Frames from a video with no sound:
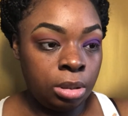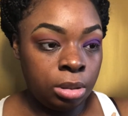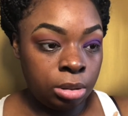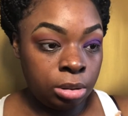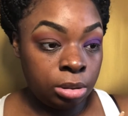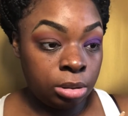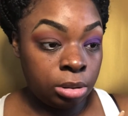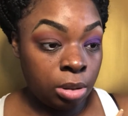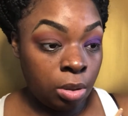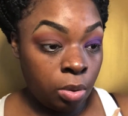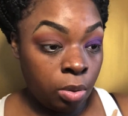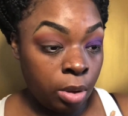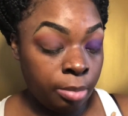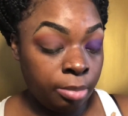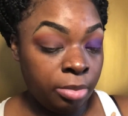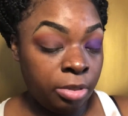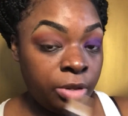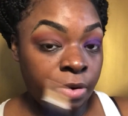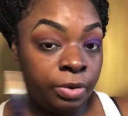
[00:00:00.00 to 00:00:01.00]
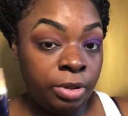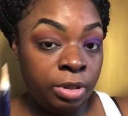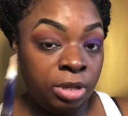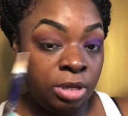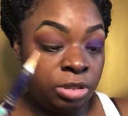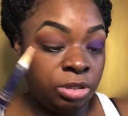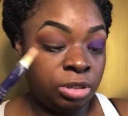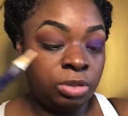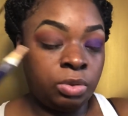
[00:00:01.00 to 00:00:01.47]
So I'm
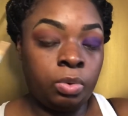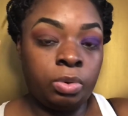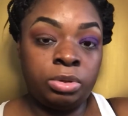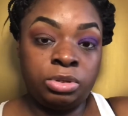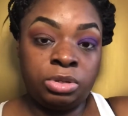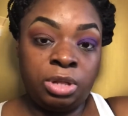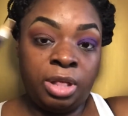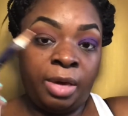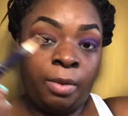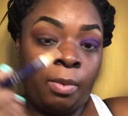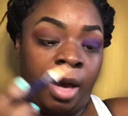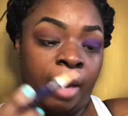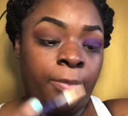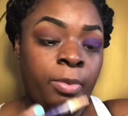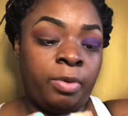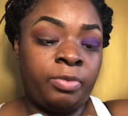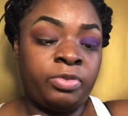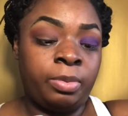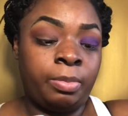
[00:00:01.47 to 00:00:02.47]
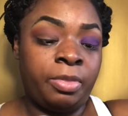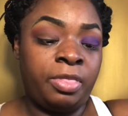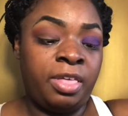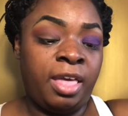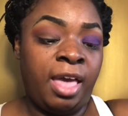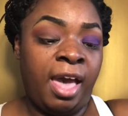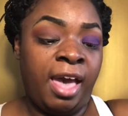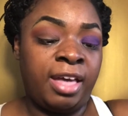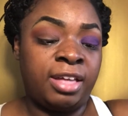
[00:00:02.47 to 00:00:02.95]
literally just going to like wipe off some of
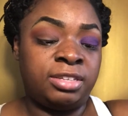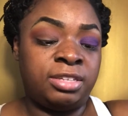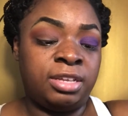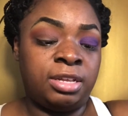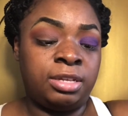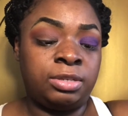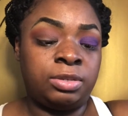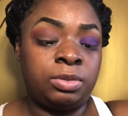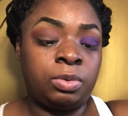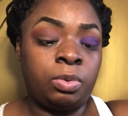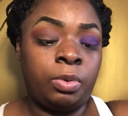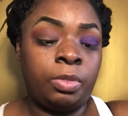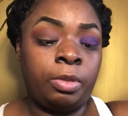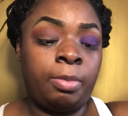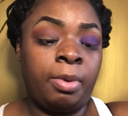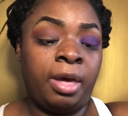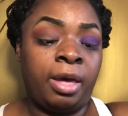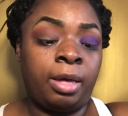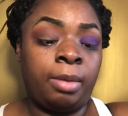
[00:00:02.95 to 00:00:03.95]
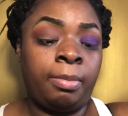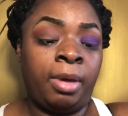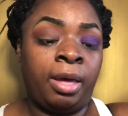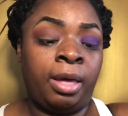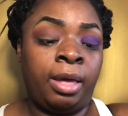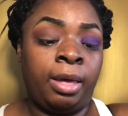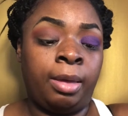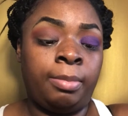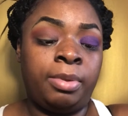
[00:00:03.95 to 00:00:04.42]
the excess on the back of my
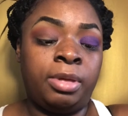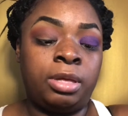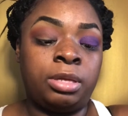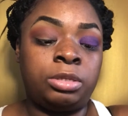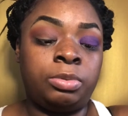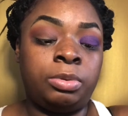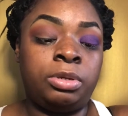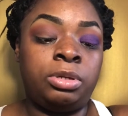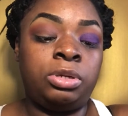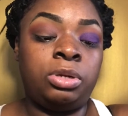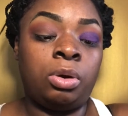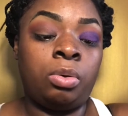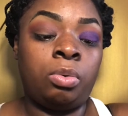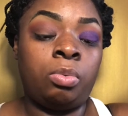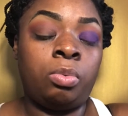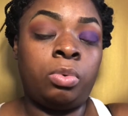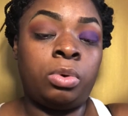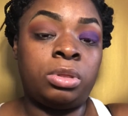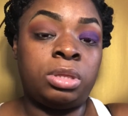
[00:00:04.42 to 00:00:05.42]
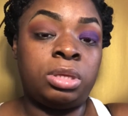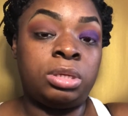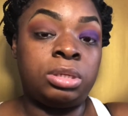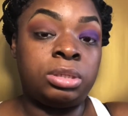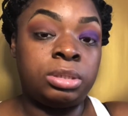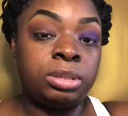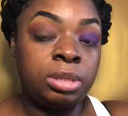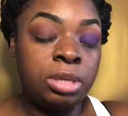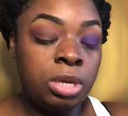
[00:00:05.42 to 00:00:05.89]
hand because we don't want
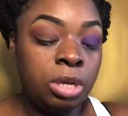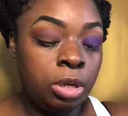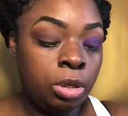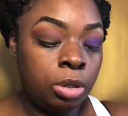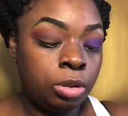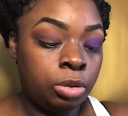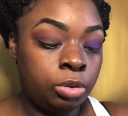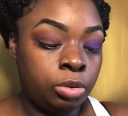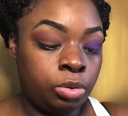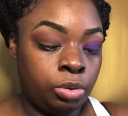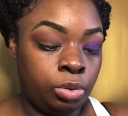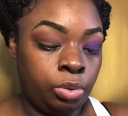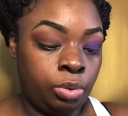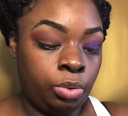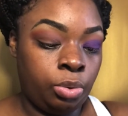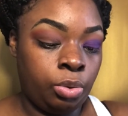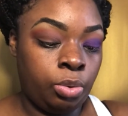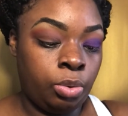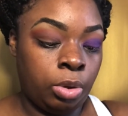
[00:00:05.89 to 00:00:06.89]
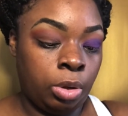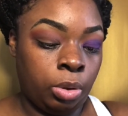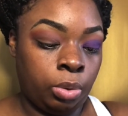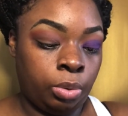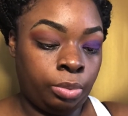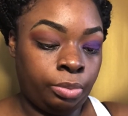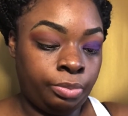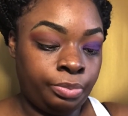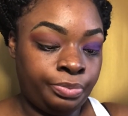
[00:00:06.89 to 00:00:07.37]
this
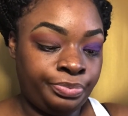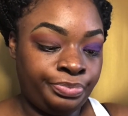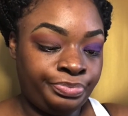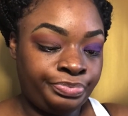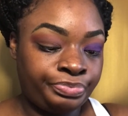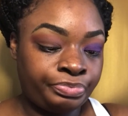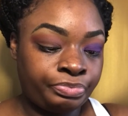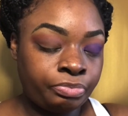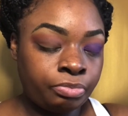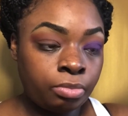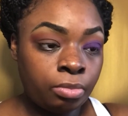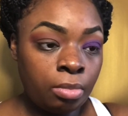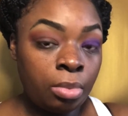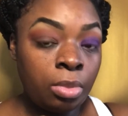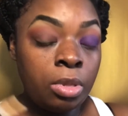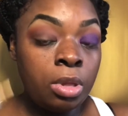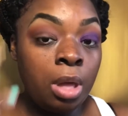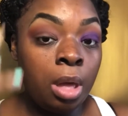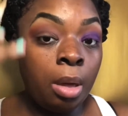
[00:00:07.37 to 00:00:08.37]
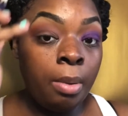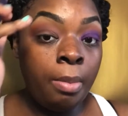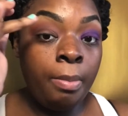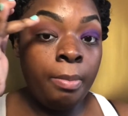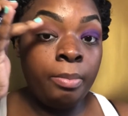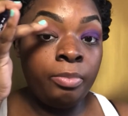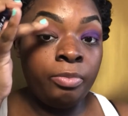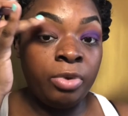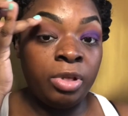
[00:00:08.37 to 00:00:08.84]
to,
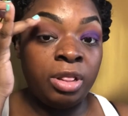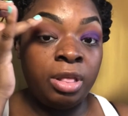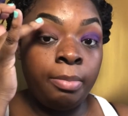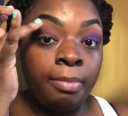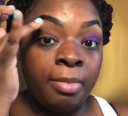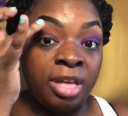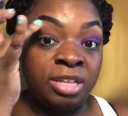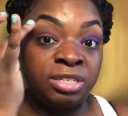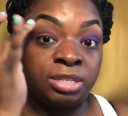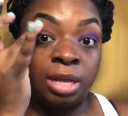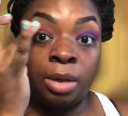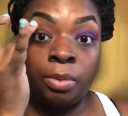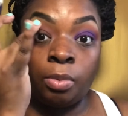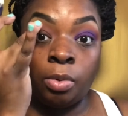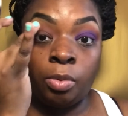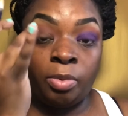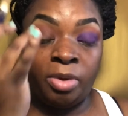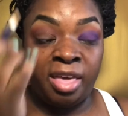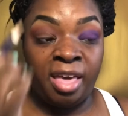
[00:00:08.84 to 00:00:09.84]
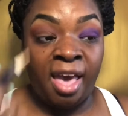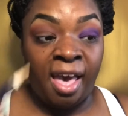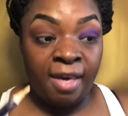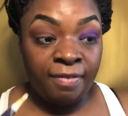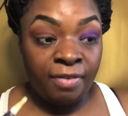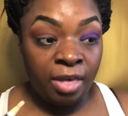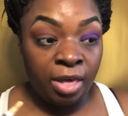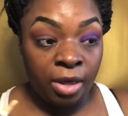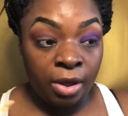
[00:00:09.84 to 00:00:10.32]
really mess up what we
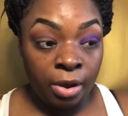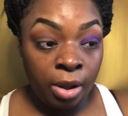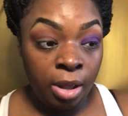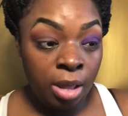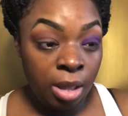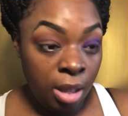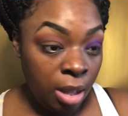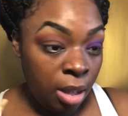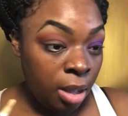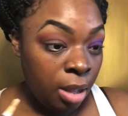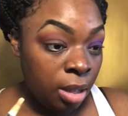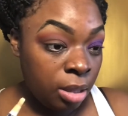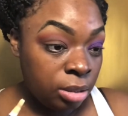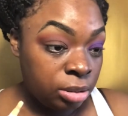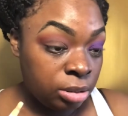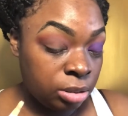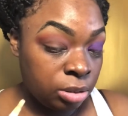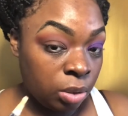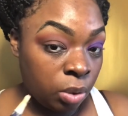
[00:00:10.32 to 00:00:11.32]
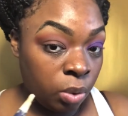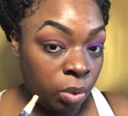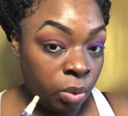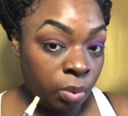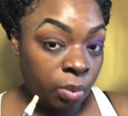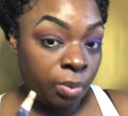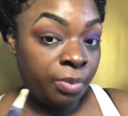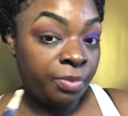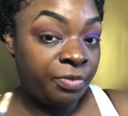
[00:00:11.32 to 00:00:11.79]
have here.
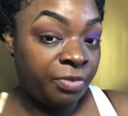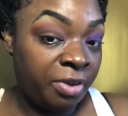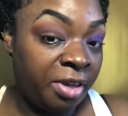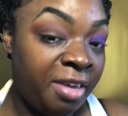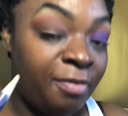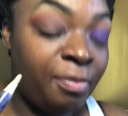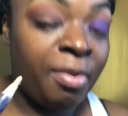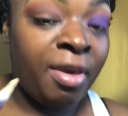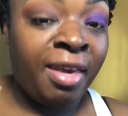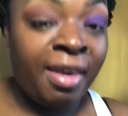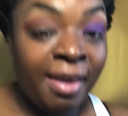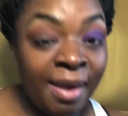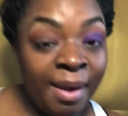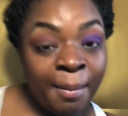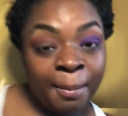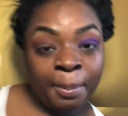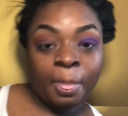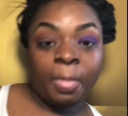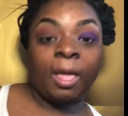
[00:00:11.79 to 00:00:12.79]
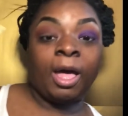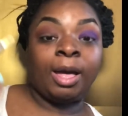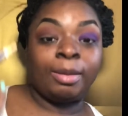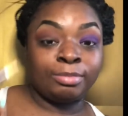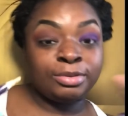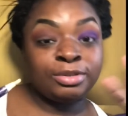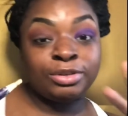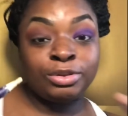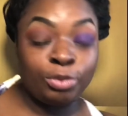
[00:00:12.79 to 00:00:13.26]
So forgive me,
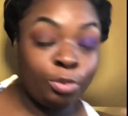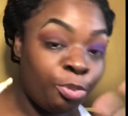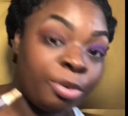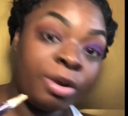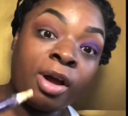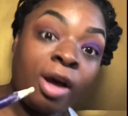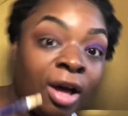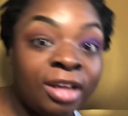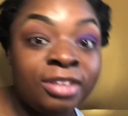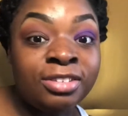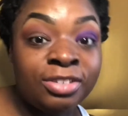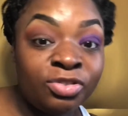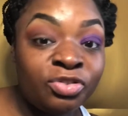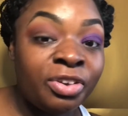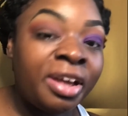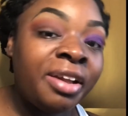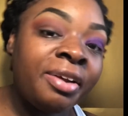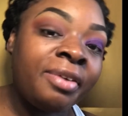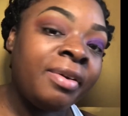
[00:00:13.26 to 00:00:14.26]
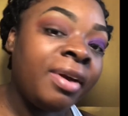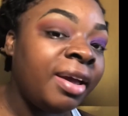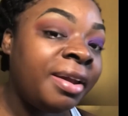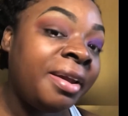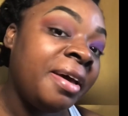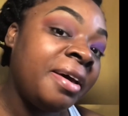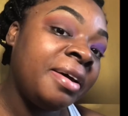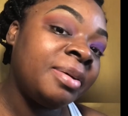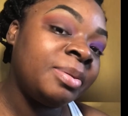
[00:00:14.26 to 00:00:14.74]
I'm super concentrated right
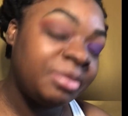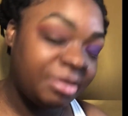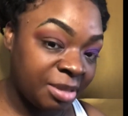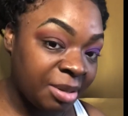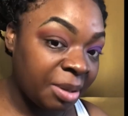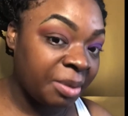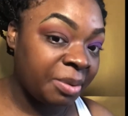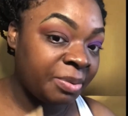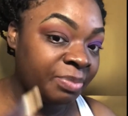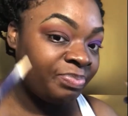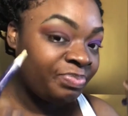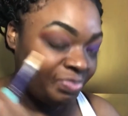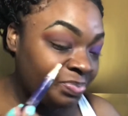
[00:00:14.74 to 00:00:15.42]
now, so